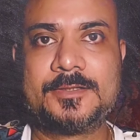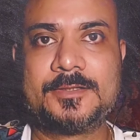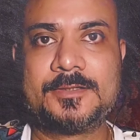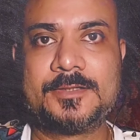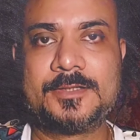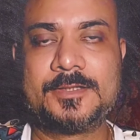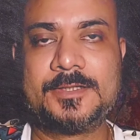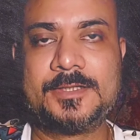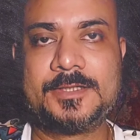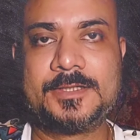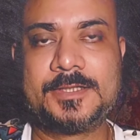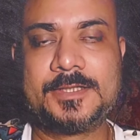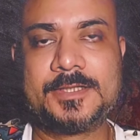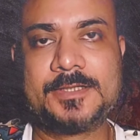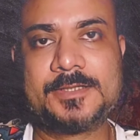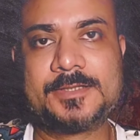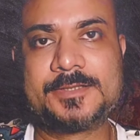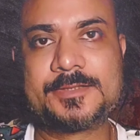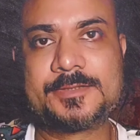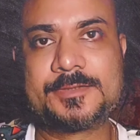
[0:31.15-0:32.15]
the
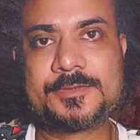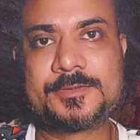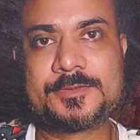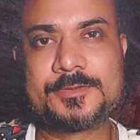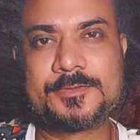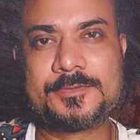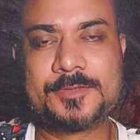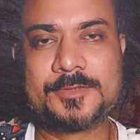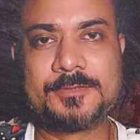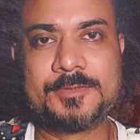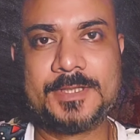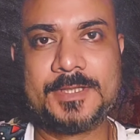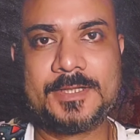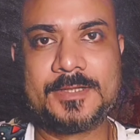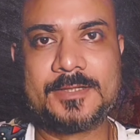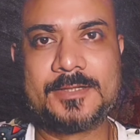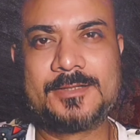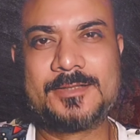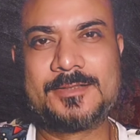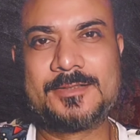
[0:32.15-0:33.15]
details would be a
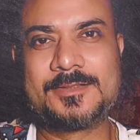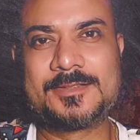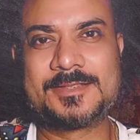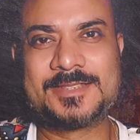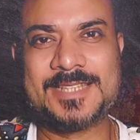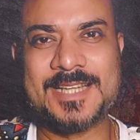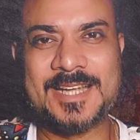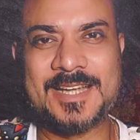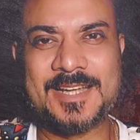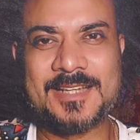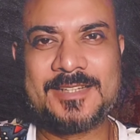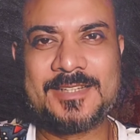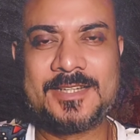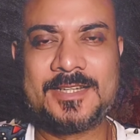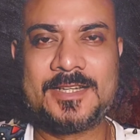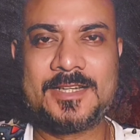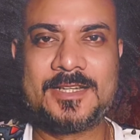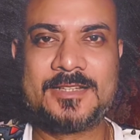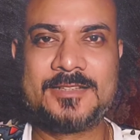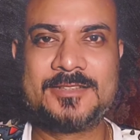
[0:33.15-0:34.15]
little sad
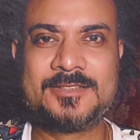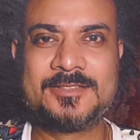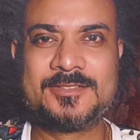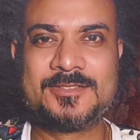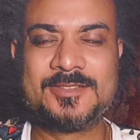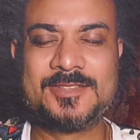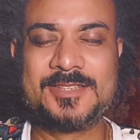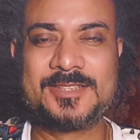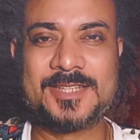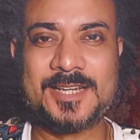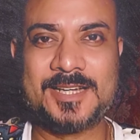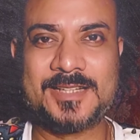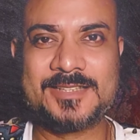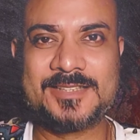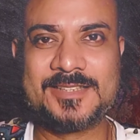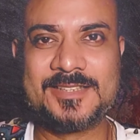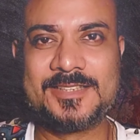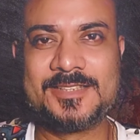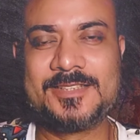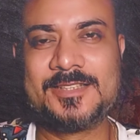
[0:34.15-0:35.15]
and
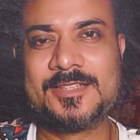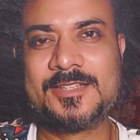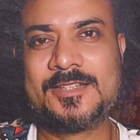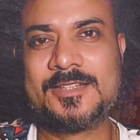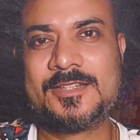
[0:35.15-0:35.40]
disheartening,